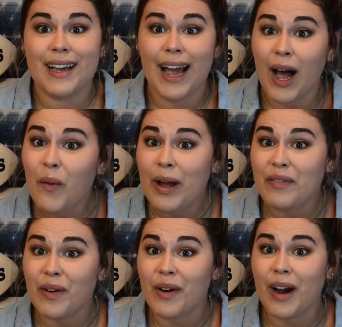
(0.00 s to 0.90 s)

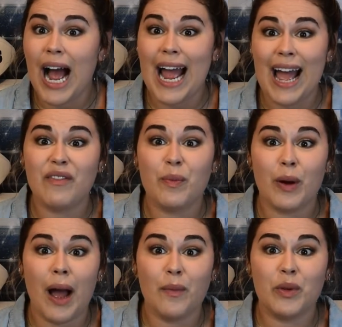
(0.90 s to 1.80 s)
However, I have a
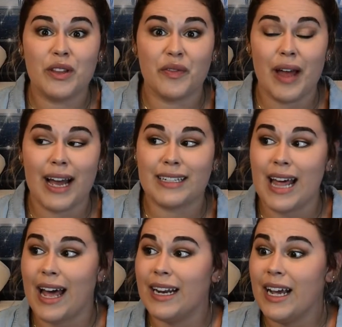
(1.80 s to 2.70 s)
problem with the fact
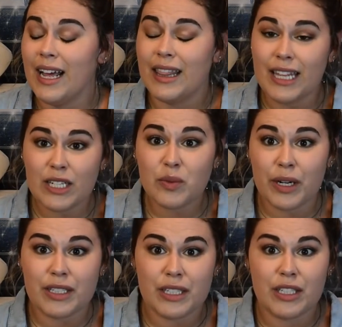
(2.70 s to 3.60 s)
that these were
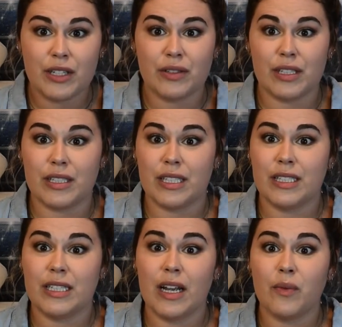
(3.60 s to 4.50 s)
his excuses. He
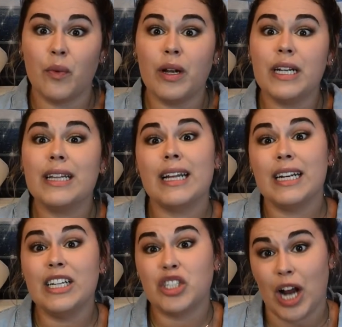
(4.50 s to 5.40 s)
said, one, that
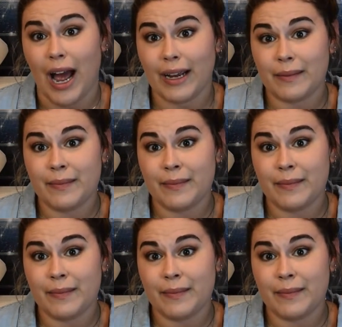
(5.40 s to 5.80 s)
he's shy.